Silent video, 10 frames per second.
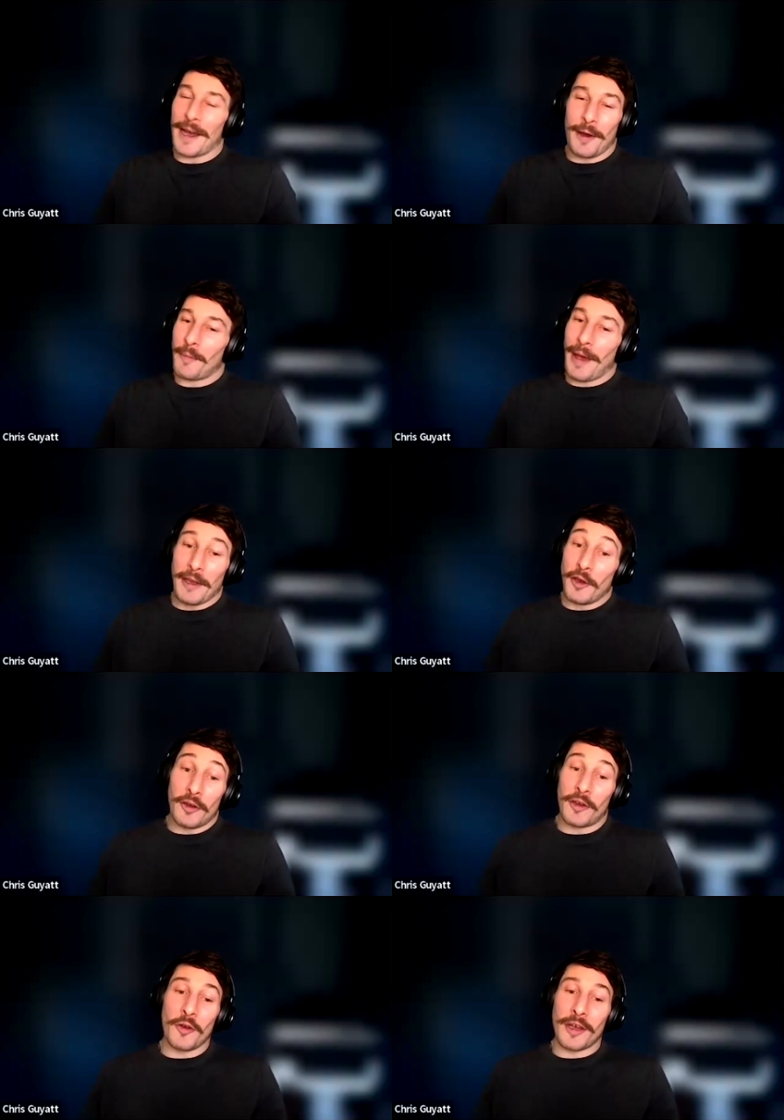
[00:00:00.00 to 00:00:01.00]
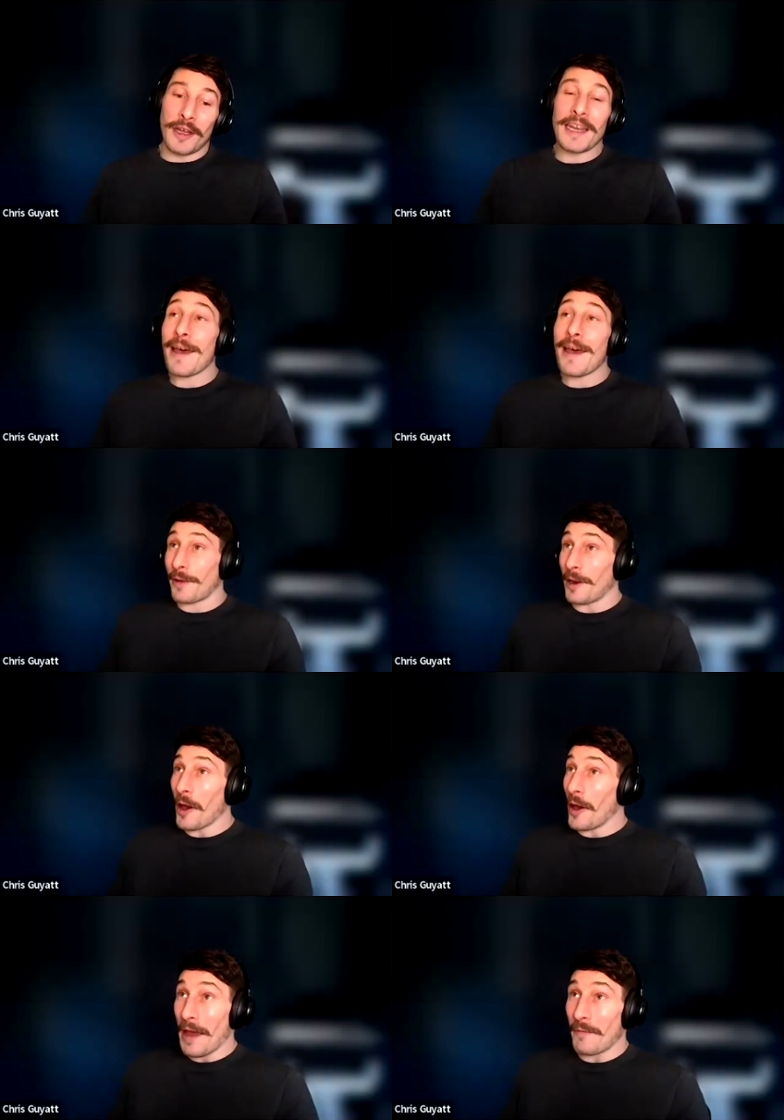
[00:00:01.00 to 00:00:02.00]
Yeah, mate, you can never
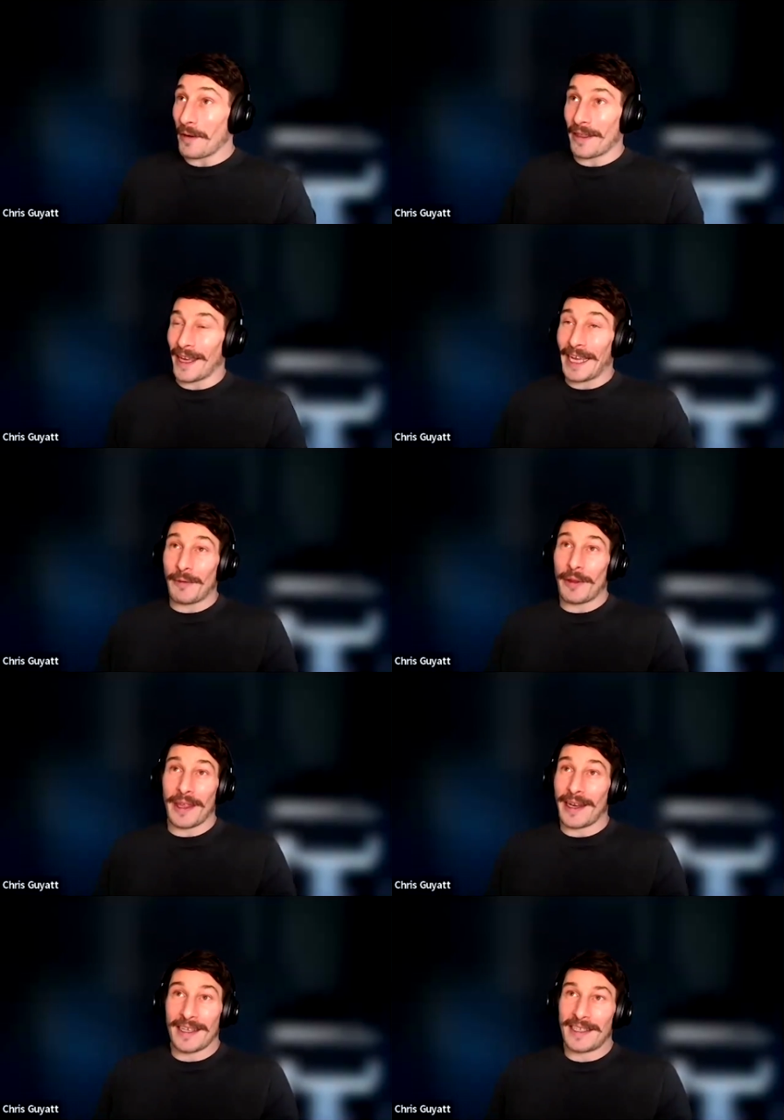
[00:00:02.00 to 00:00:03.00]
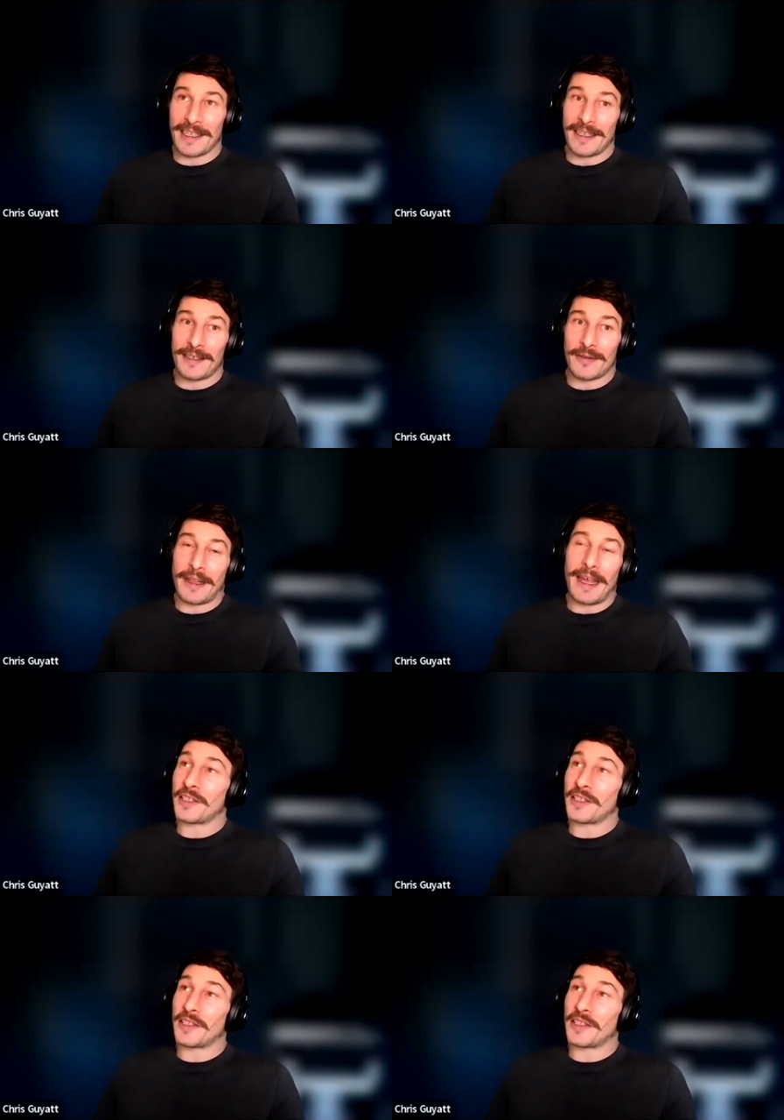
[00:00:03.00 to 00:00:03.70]
learn everything within this industry.